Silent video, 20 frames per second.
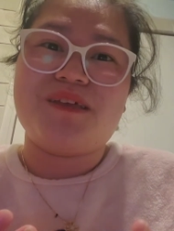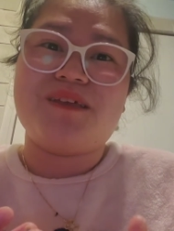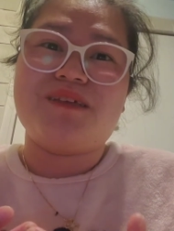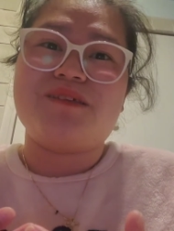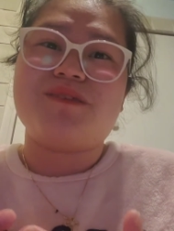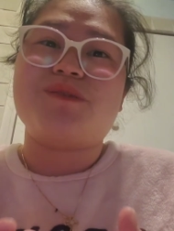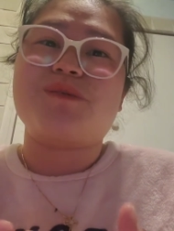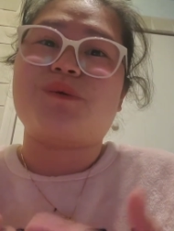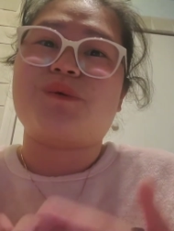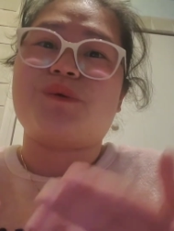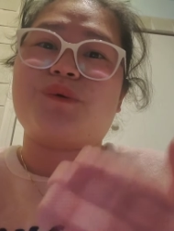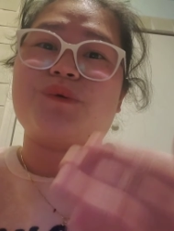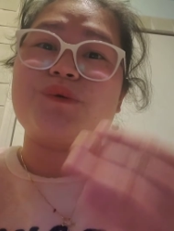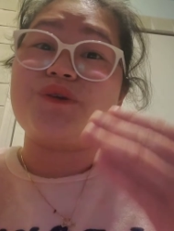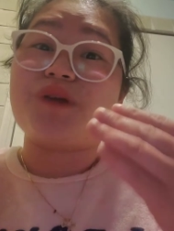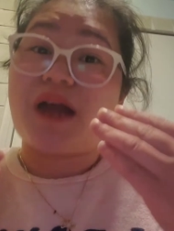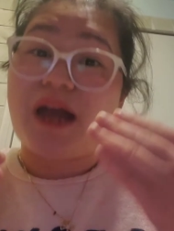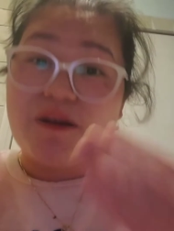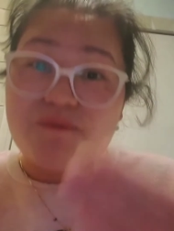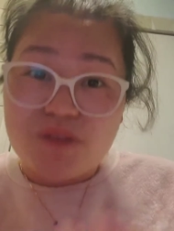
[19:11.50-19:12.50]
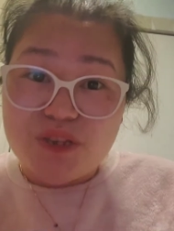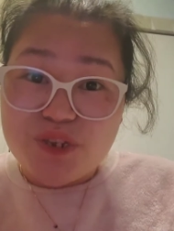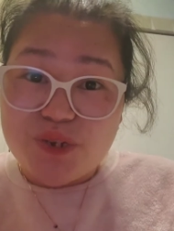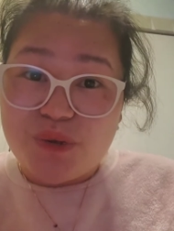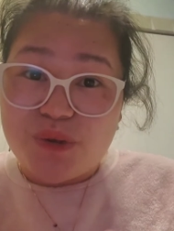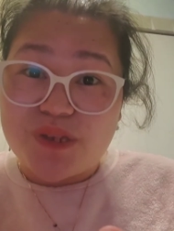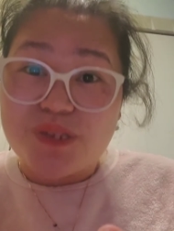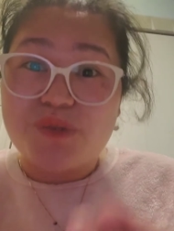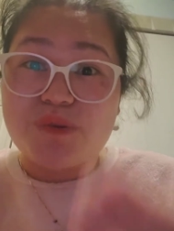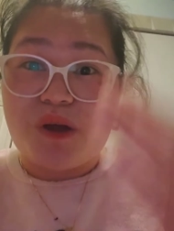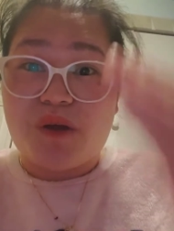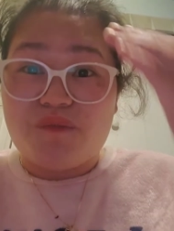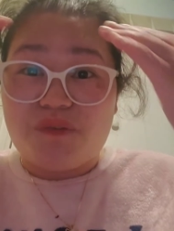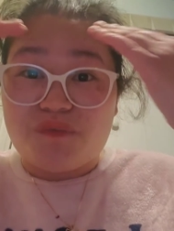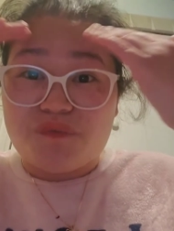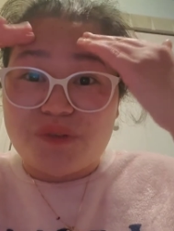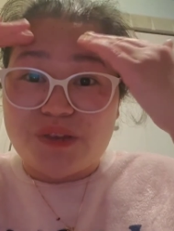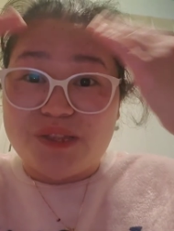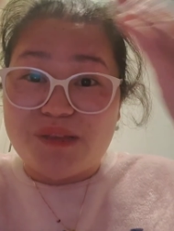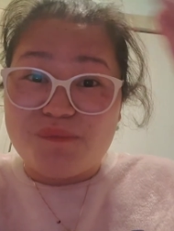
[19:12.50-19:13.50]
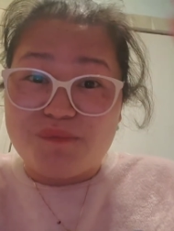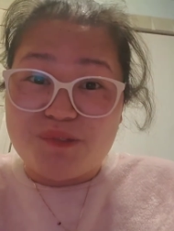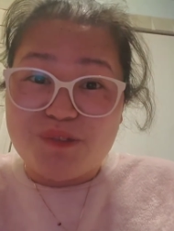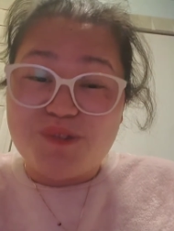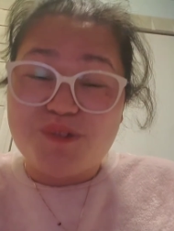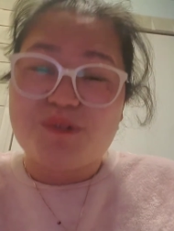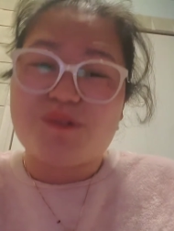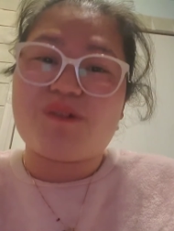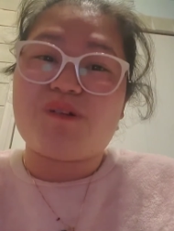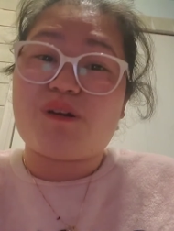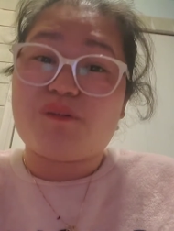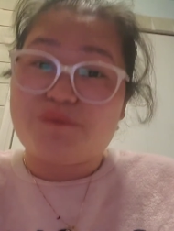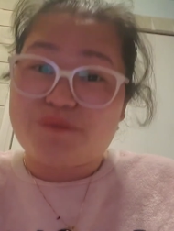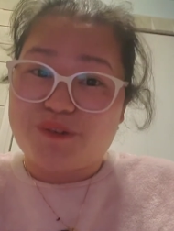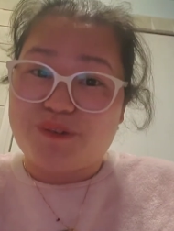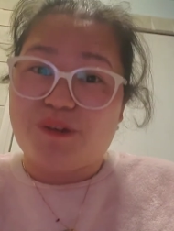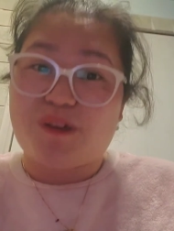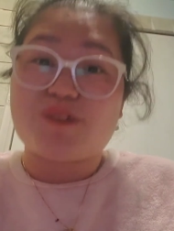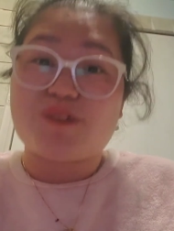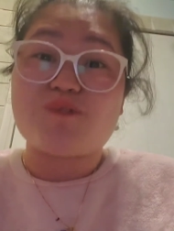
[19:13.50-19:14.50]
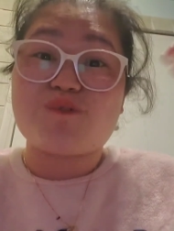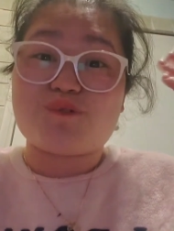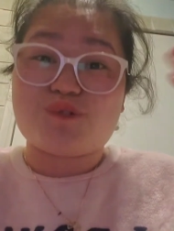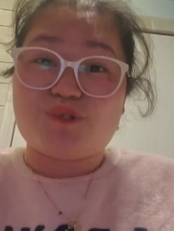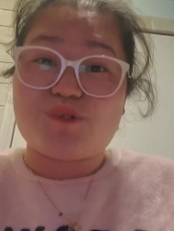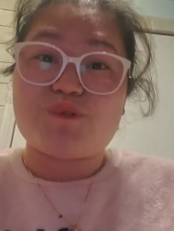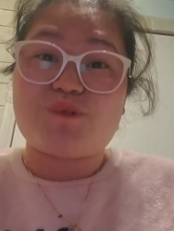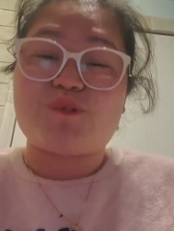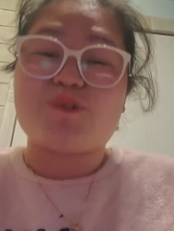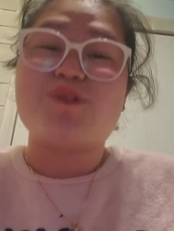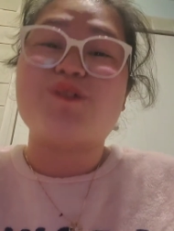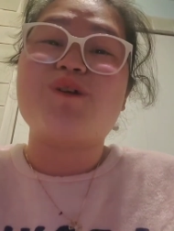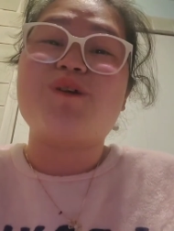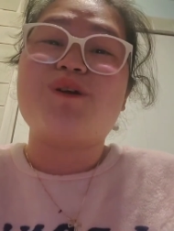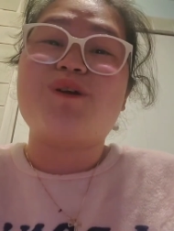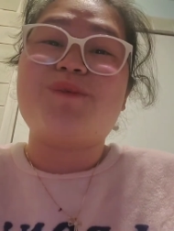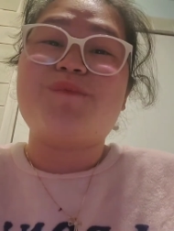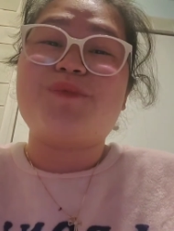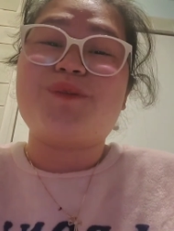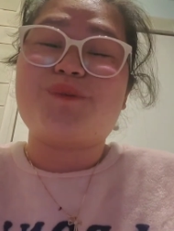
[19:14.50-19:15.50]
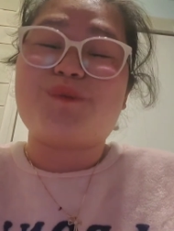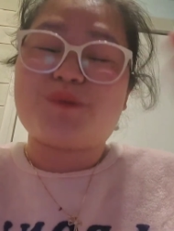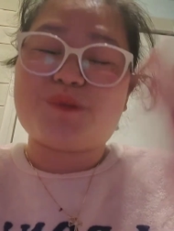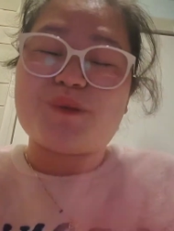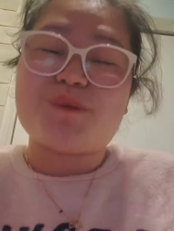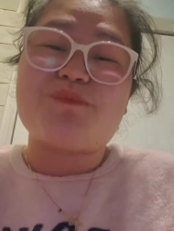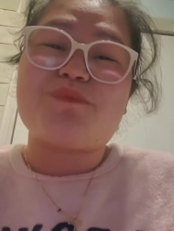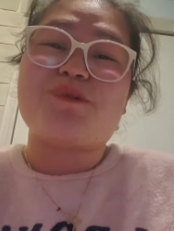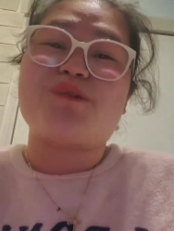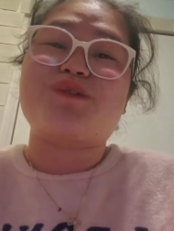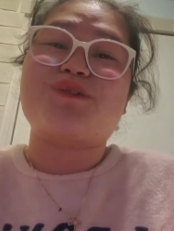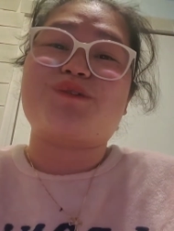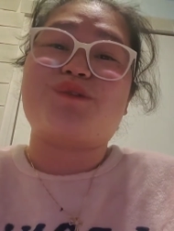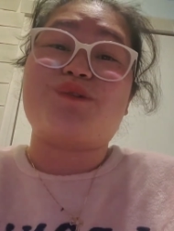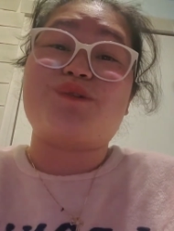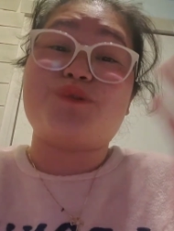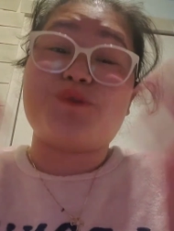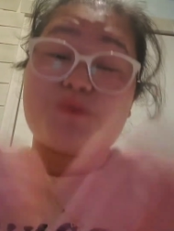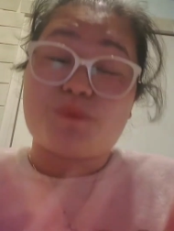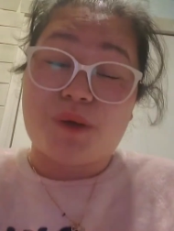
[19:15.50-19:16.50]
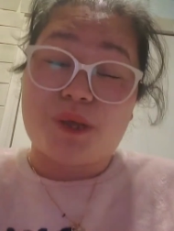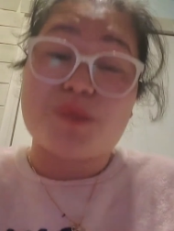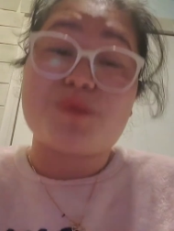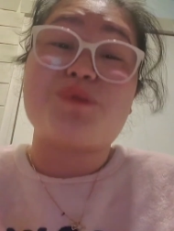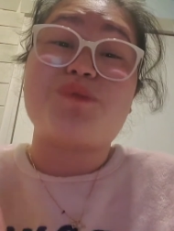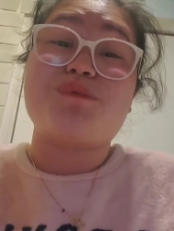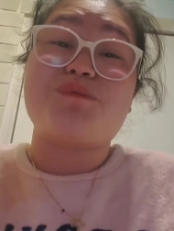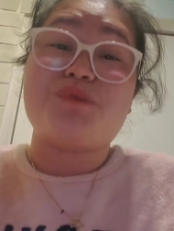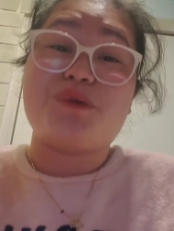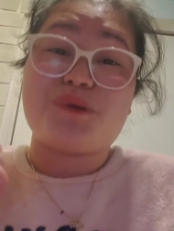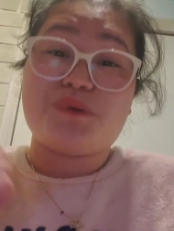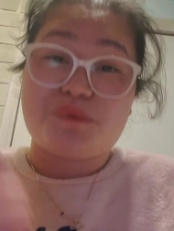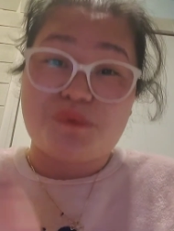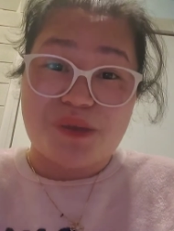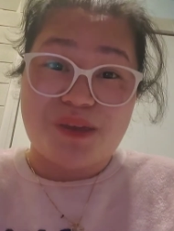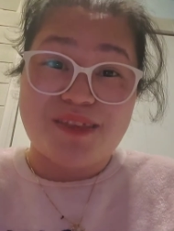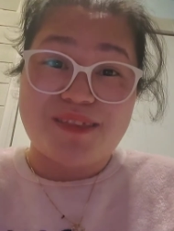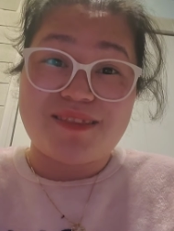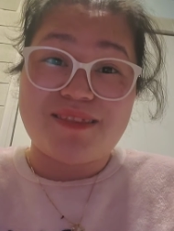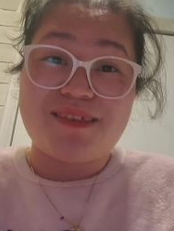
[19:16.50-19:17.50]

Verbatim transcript: So you have a choice, you have a freedom to cho of choice to choose who the person you want to be with.